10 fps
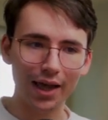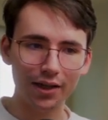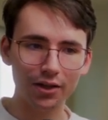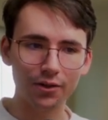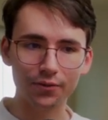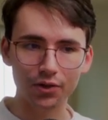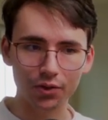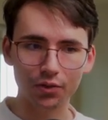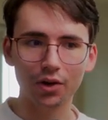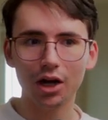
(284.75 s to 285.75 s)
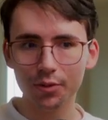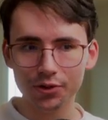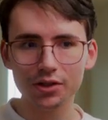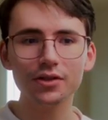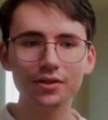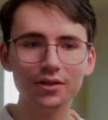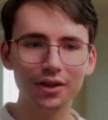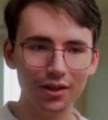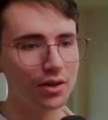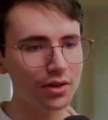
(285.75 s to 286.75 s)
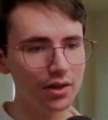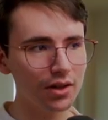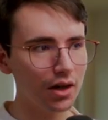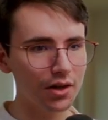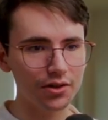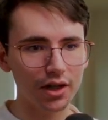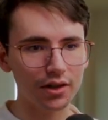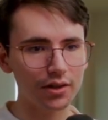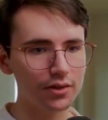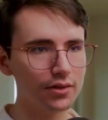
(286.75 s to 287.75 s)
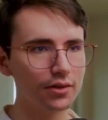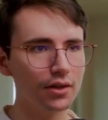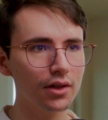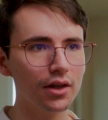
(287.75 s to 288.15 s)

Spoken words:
adding of new options. You can uncheck this.